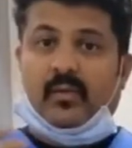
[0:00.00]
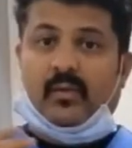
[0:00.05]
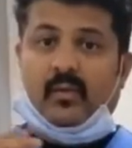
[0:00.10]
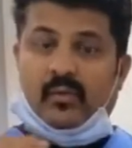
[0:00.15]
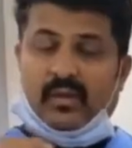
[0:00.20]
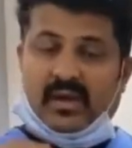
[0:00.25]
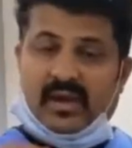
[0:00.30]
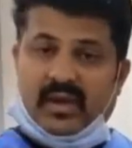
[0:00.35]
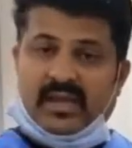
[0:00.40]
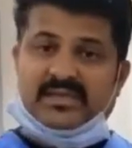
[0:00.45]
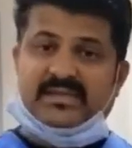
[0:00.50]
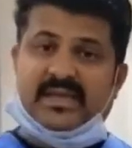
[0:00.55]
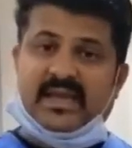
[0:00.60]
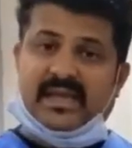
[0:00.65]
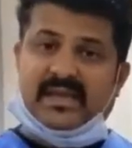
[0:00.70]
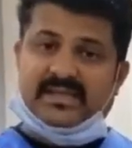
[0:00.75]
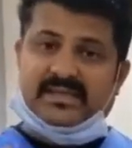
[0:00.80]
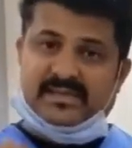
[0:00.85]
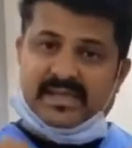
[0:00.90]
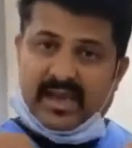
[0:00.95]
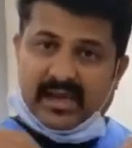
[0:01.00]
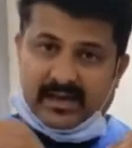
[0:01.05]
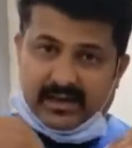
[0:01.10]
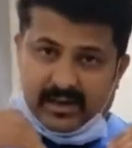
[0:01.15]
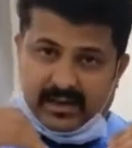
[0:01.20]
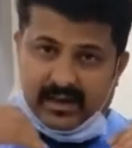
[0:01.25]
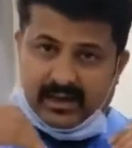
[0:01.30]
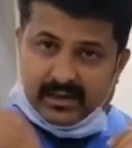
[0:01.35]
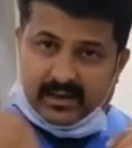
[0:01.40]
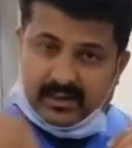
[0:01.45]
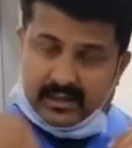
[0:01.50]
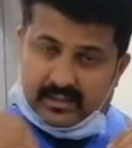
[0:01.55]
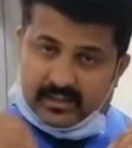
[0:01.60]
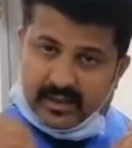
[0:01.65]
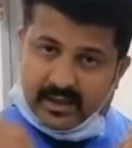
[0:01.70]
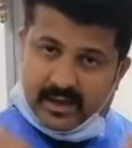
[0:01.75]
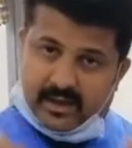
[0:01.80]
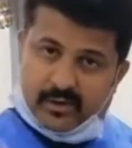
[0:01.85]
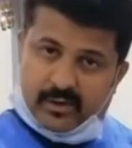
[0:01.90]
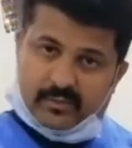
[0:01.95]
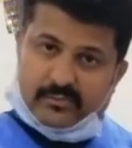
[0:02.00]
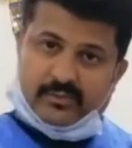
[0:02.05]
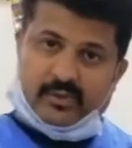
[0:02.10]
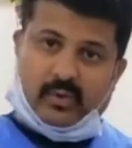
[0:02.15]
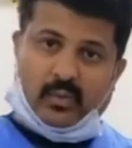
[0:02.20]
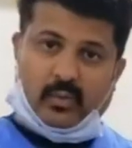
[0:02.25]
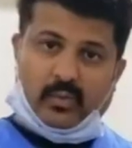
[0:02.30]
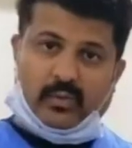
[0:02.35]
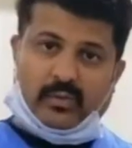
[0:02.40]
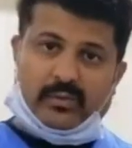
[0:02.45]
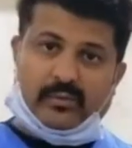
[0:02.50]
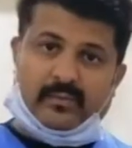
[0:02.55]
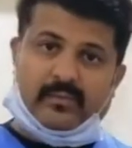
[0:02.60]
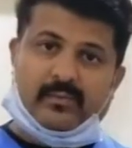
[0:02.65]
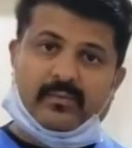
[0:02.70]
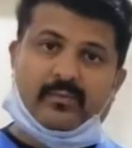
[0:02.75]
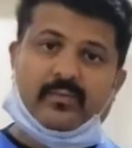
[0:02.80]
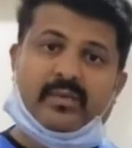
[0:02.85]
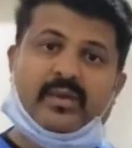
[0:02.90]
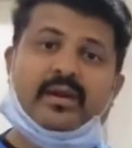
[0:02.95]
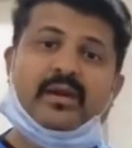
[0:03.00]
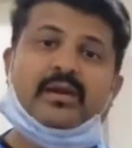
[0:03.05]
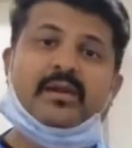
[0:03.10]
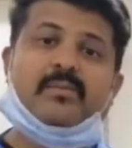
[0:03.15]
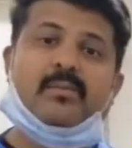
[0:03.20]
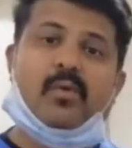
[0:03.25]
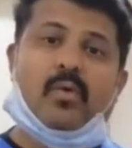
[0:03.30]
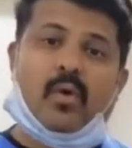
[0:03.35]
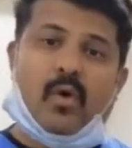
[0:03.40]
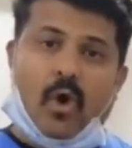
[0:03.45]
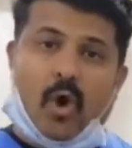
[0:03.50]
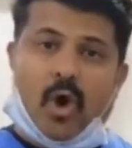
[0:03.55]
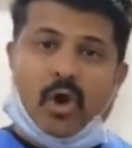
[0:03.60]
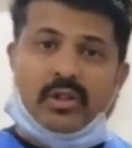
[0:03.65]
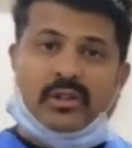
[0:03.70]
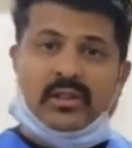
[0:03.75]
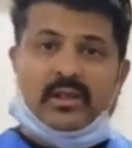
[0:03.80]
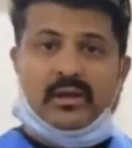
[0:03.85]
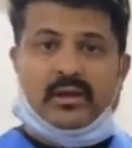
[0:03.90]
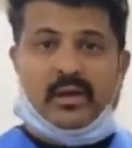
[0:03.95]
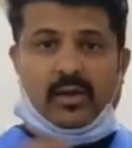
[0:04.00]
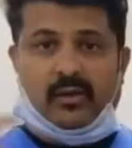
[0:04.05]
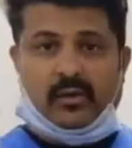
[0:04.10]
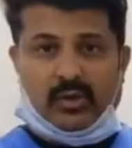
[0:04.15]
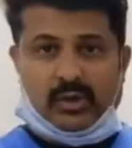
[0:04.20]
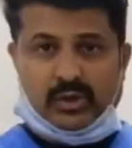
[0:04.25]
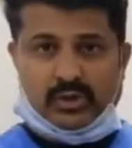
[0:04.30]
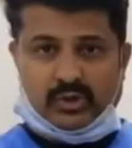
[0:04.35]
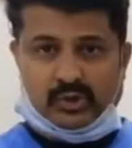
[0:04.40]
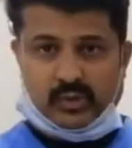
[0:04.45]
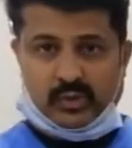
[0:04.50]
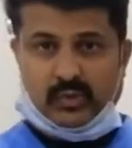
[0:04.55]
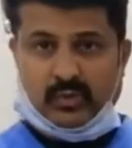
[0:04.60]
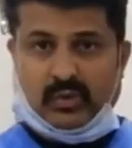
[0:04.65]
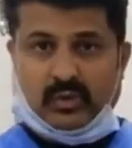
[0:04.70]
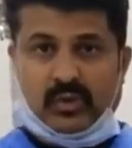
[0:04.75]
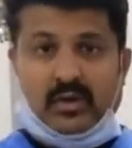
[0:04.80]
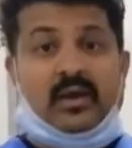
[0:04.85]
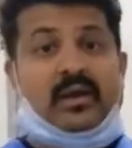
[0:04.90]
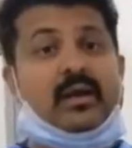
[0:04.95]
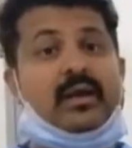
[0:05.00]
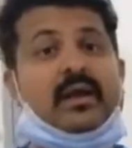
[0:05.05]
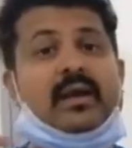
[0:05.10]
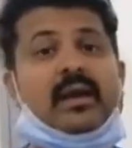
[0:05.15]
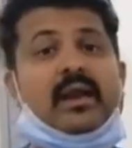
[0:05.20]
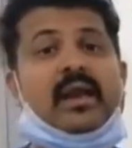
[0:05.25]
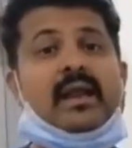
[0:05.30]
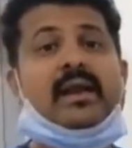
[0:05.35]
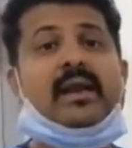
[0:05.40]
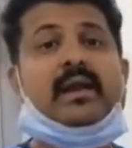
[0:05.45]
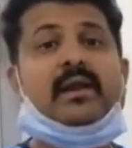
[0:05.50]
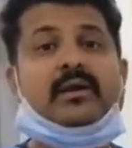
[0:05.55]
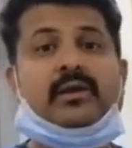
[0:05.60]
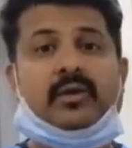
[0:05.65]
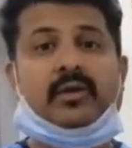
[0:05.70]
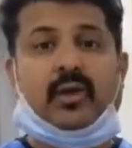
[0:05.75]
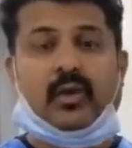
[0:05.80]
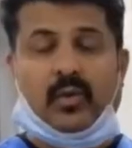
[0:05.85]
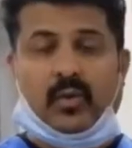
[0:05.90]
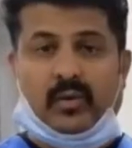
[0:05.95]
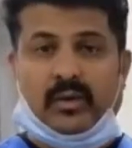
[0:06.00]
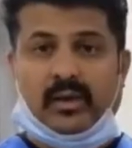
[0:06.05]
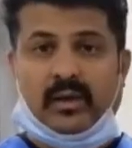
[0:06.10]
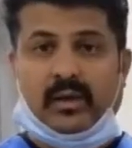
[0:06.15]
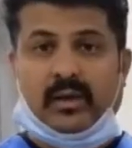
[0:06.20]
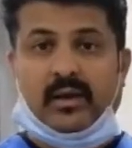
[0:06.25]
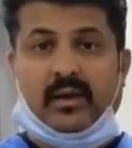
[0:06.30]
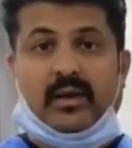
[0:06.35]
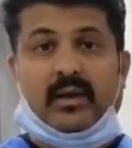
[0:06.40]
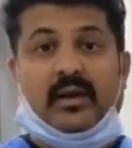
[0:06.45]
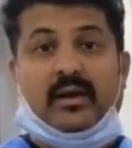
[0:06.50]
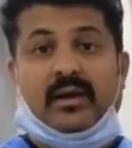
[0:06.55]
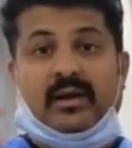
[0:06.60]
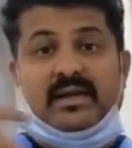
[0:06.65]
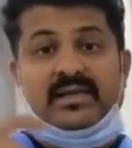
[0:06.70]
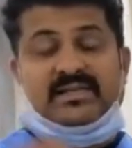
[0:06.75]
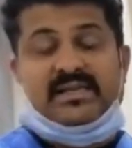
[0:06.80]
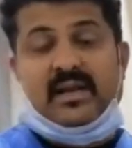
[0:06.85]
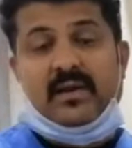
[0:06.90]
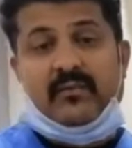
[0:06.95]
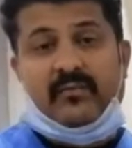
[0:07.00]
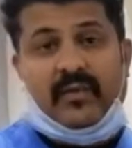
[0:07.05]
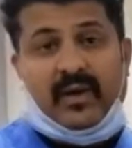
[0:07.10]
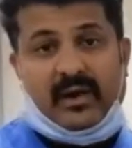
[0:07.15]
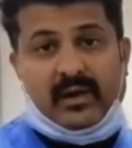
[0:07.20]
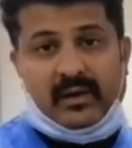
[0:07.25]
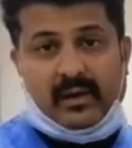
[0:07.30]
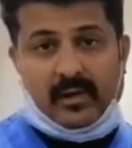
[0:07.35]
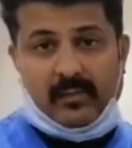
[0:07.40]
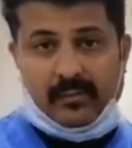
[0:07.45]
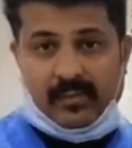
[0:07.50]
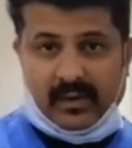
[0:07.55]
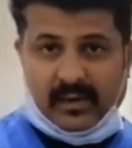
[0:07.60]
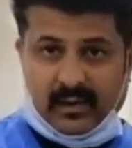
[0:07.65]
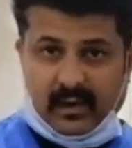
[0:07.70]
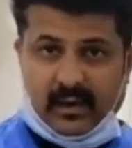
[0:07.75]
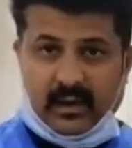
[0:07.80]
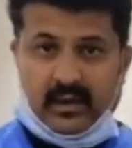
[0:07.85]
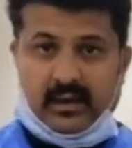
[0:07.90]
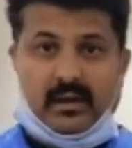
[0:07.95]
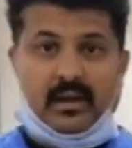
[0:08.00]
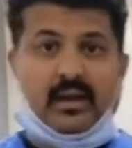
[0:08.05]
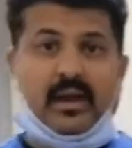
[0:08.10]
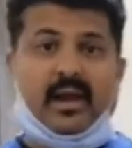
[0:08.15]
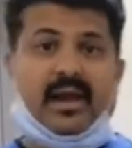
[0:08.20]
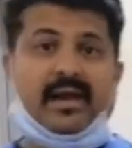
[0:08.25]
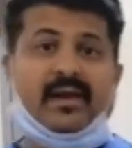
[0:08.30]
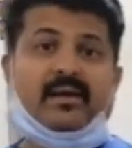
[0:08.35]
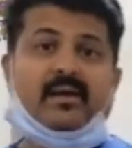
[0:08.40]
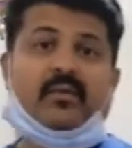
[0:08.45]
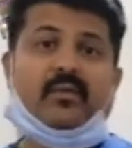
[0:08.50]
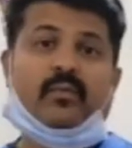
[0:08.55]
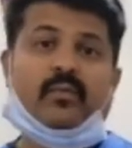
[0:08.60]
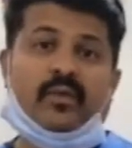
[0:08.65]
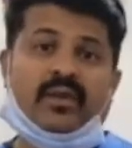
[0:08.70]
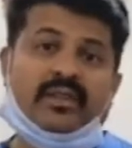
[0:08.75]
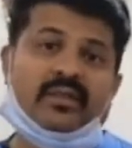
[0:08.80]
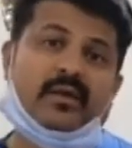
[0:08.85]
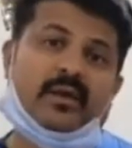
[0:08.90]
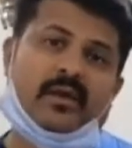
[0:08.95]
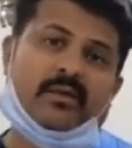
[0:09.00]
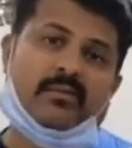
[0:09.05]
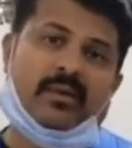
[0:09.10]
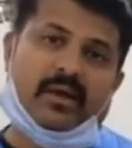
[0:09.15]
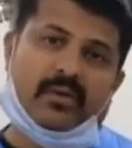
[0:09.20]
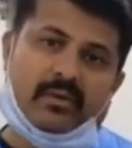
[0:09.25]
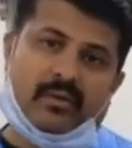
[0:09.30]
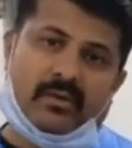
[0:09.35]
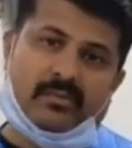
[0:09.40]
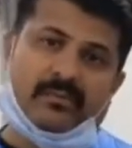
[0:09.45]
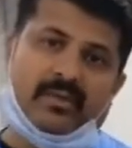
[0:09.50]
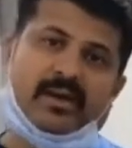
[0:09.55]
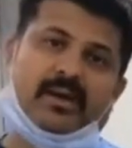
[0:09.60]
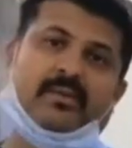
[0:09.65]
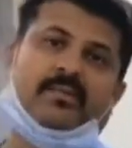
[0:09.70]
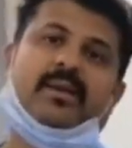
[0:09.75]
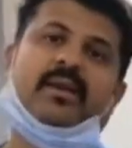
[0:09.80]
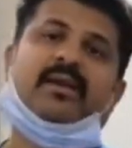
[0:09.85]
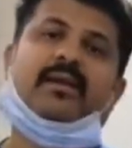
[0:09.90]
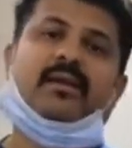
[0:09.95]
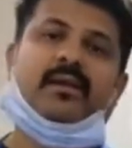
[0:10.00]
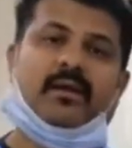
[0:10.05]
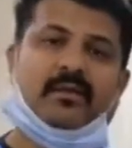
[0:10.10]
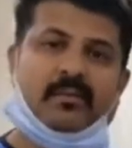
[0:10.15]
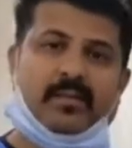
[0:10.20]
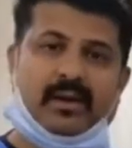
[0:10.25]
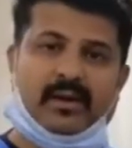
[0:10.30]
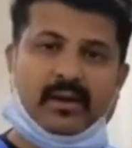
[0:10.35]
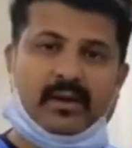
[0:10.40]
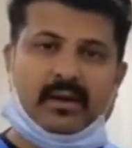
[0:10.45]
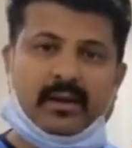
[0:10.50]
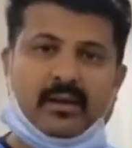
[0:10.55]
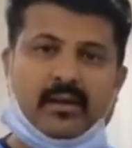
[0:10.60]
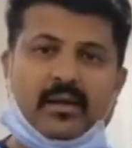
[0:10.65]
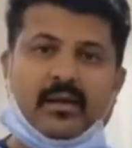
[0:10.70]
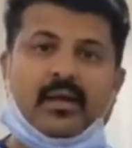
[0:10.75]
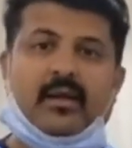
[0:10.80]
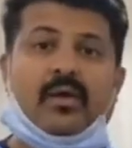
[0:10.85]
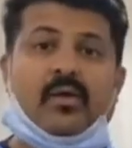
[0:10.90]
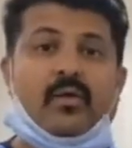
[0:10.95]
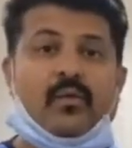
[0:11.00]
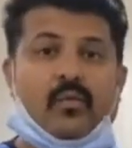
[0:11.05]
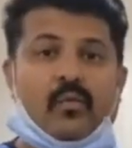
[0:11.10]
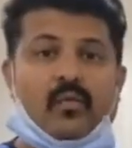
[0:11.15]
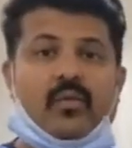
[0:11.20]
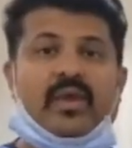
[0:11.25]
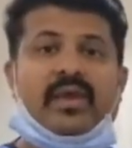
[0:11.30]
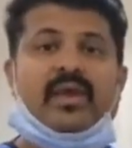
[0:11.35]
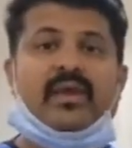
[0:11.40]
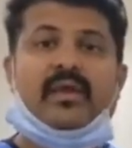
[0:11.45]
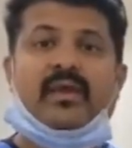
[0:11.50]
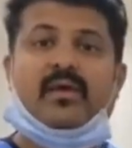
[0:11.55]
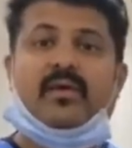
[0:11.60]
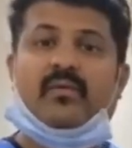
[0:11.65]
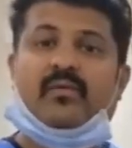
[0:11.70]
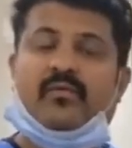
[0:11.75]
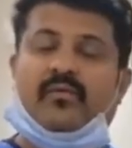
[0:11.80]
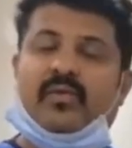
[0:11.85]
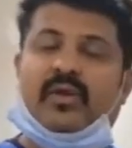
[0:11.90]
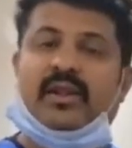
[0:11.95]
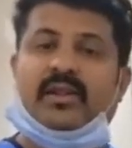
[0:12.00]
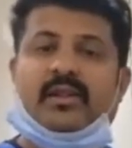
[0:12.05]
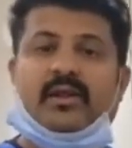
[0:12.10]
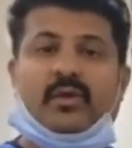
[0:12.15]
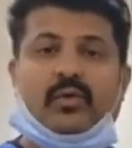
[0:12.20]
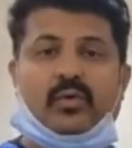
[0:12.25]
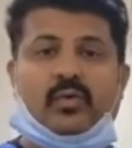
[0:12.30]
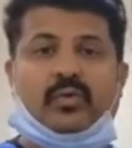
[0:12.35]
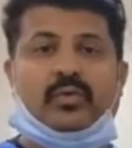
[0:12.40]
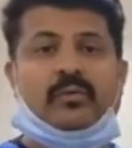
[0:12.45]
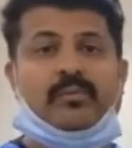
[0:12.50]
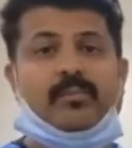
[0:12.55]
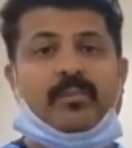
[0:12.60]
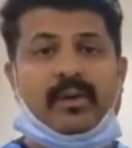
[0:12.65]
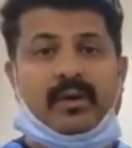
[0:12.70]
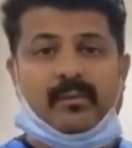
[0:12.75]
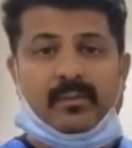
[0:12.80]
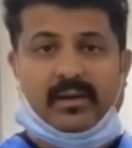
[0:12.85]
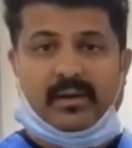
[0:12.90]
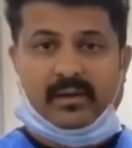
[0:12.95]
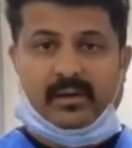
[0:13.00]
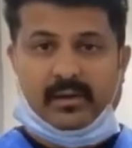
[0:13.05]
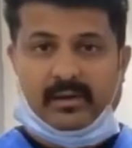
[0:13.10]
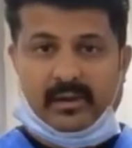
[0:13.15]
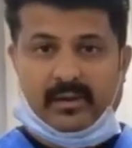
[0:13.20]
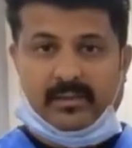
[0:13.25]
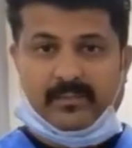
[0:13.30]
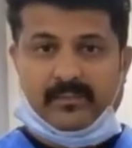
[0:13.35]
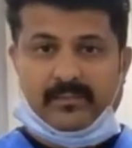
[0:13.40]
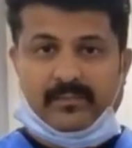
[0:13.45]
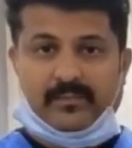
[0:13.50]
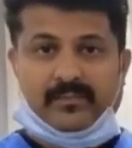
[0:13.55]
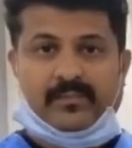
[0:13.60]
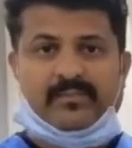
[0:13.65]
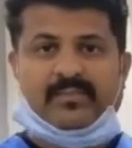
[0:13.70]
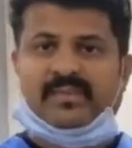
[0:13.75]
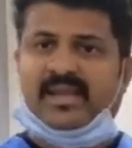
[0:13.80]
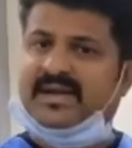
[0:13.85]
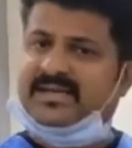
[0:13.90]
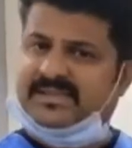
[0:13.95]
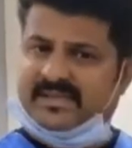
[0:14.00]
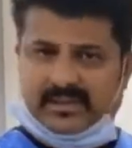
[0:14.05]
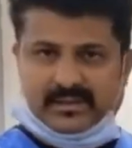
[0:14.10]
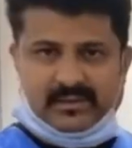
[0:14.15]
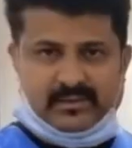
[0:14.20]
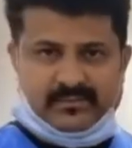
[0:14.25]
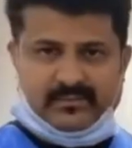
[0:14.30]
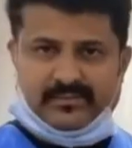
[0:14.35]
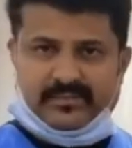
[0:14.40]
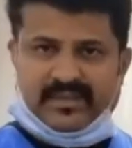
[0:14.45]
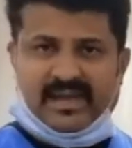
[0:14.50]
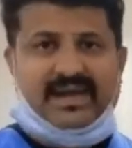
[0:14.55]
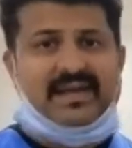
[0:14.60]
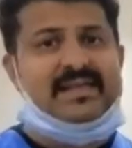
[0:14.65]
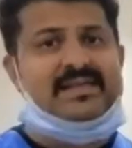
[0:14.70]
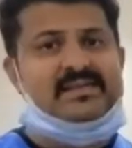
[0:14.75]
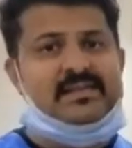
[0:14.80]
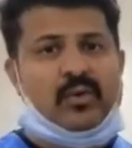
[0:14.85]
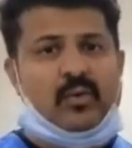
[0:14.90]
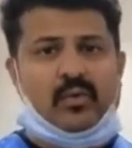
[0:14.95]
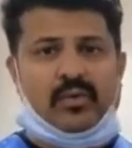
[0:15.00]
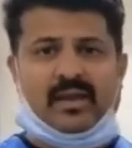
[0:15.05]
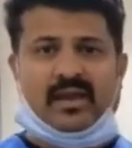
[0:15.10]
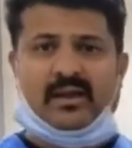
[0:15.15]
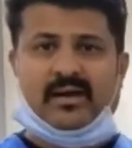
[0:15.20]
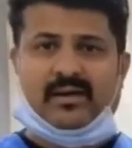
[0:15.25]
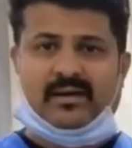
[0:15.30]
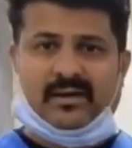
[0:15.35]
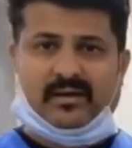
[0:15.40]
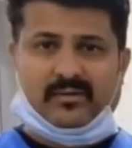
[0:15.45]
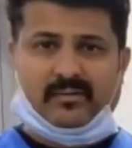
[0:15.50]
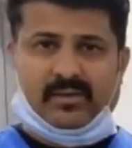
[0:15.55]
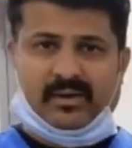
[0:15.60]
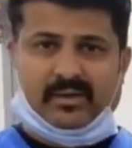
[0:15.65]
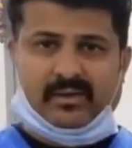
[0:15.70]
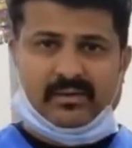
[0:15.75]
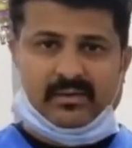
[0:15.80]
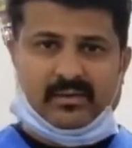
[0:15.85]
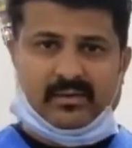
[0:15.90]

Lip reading: We reach exactly till the end of the root. We remove all the nerve tissue, clean it thoroughly, disinfect completely, and with a biocompatible inert material, we fill the tooth permanently. That's it. That is the root canal treatment.